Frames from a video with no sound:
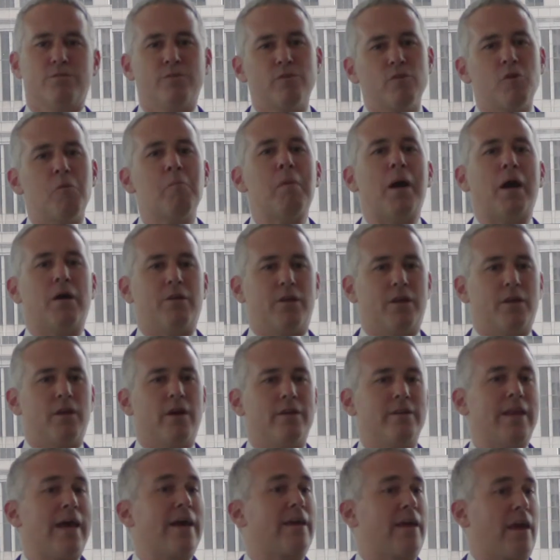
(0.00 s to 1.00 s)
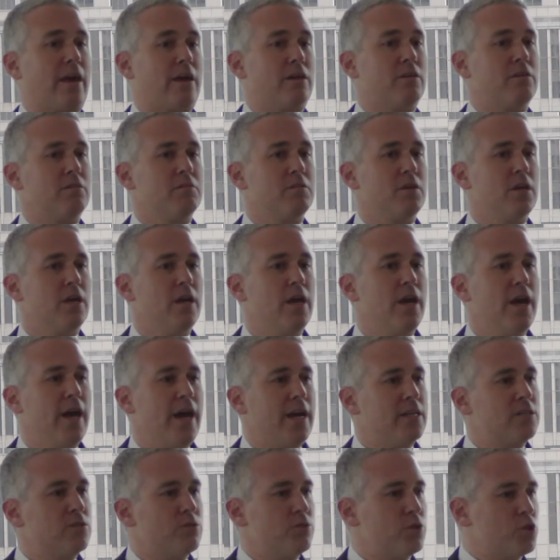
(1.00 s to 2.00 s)
for about a decade.
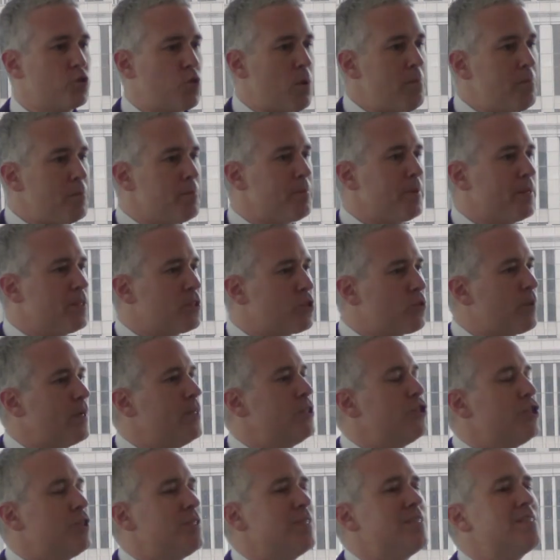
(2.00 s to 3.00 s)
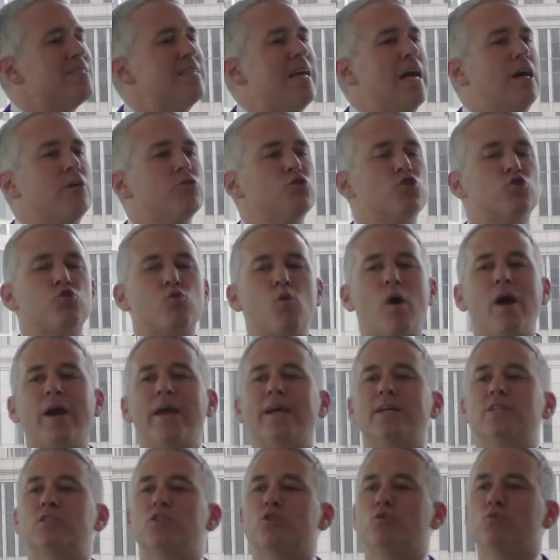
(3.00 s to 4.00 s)
And so the Trump administration is now
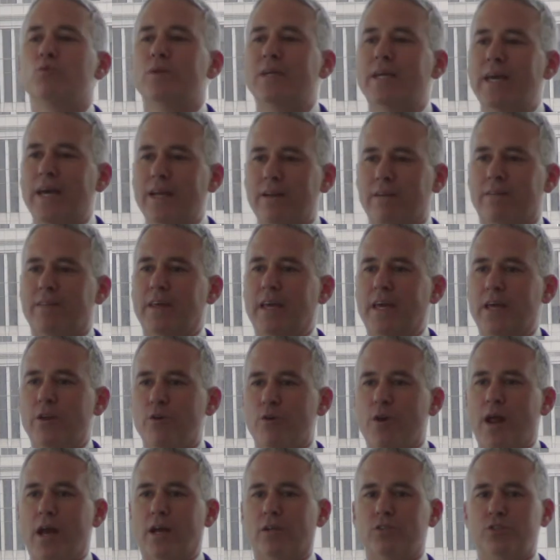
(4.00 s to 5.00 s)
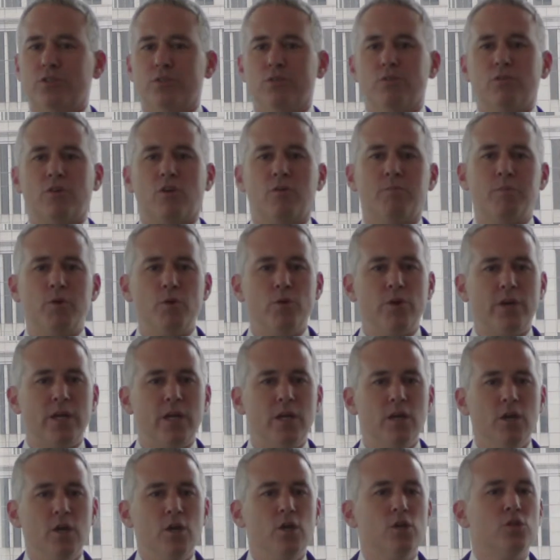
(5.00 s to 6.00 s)
trying to get the international
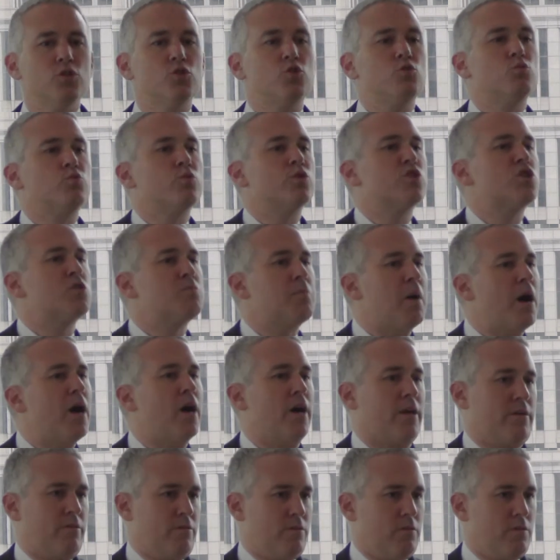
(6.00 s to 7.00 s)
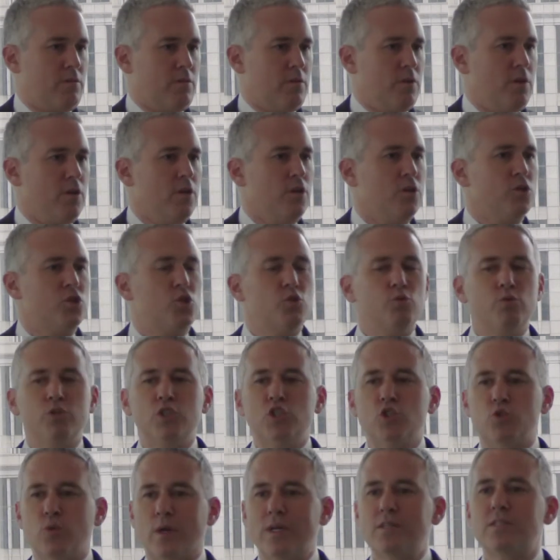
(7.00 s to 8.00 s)
community to respond, to
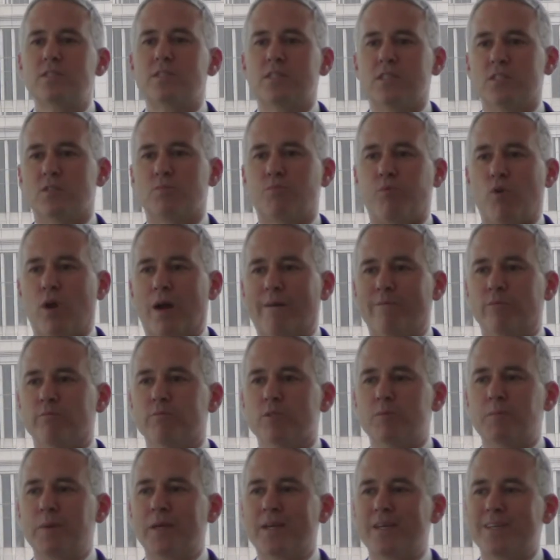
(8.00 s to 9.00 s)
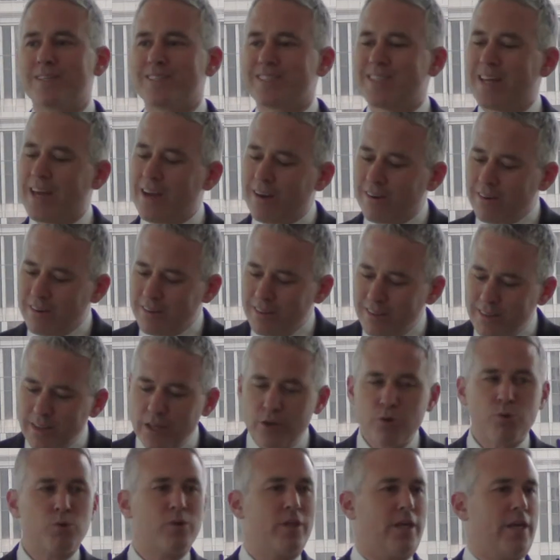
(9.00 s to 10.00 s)
address these problems, because they are
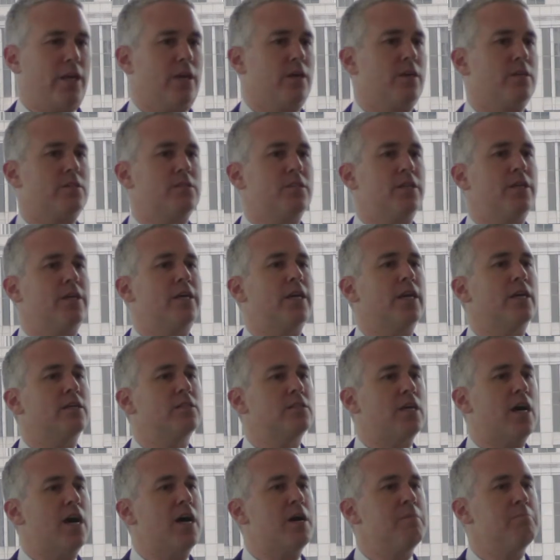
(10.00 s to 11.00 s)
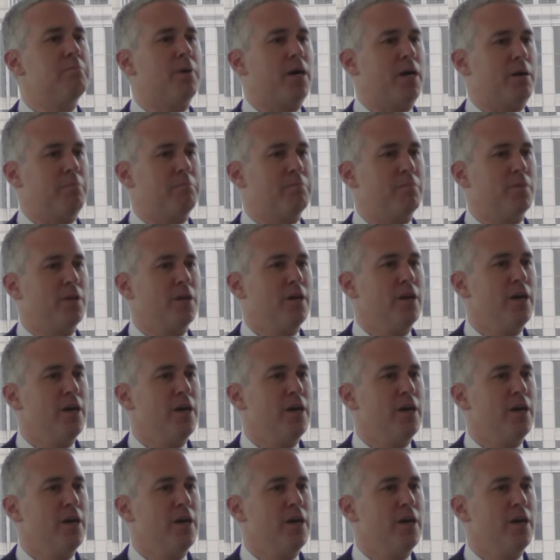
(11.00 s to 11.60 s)
literally a ticking time bomb.